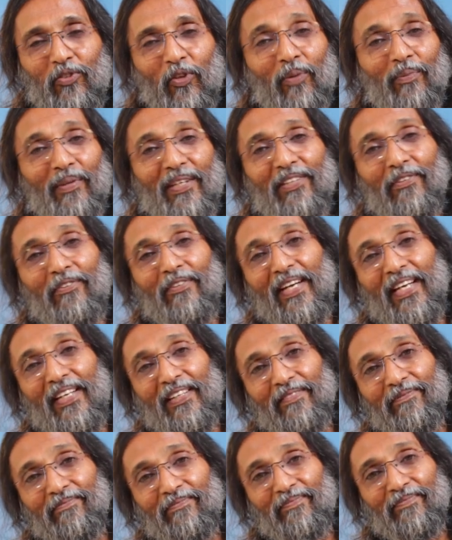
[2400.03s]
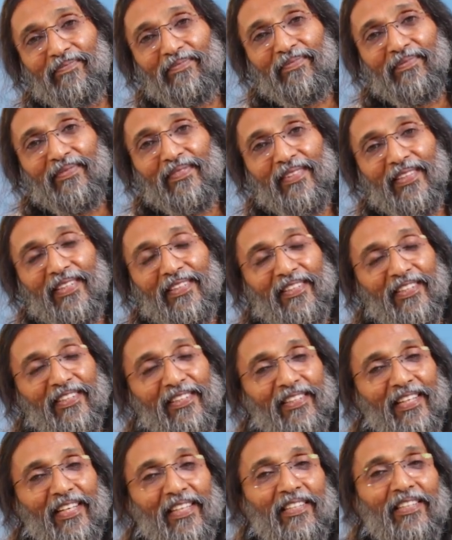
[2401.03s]
show me the way.
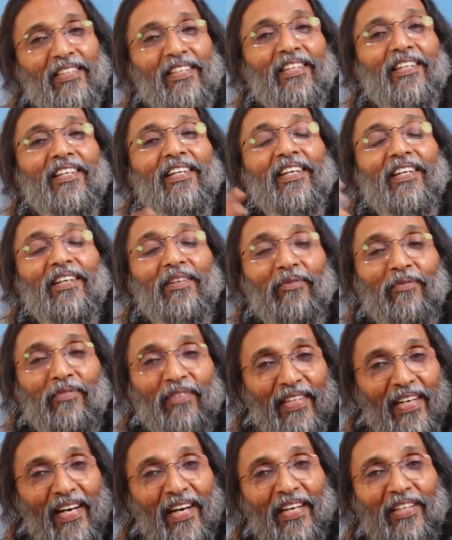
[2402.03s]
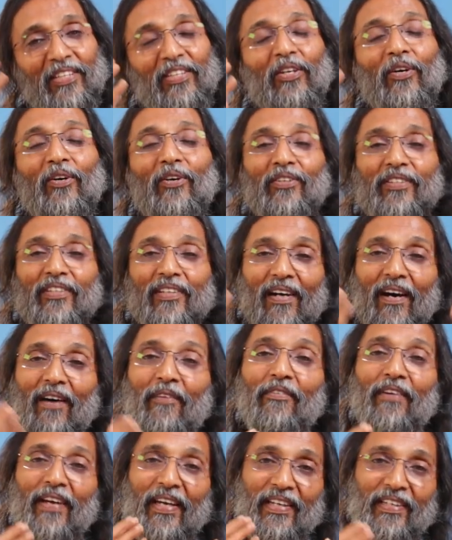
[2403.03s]
Just that we are not
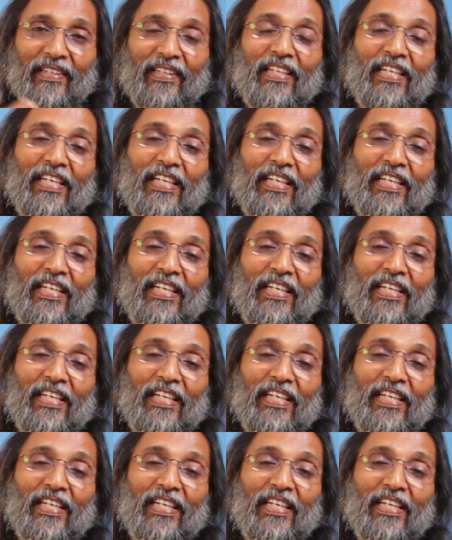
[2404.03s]
aware.